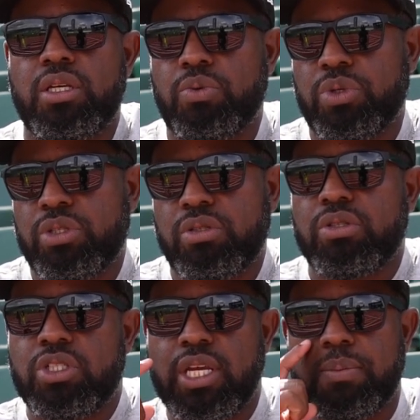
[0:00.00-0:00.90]
which is
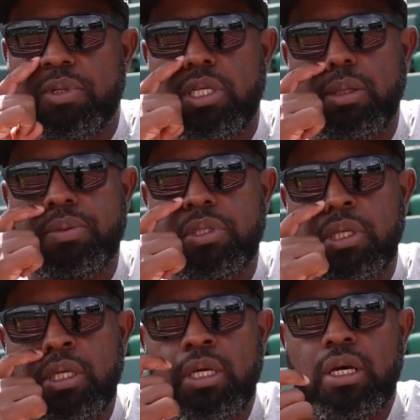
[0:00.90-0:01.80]
championships,
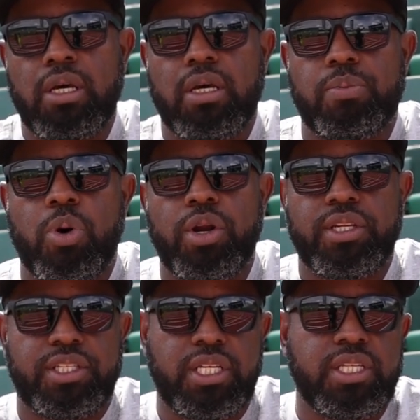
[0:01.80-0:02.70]
uh, part of the
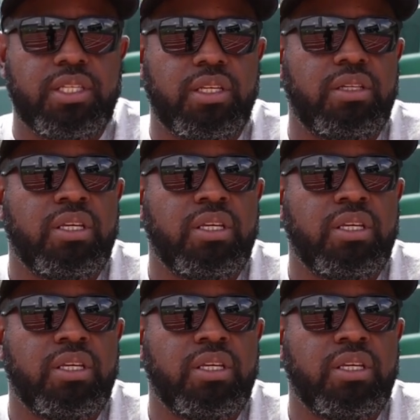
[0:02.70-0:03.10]
season.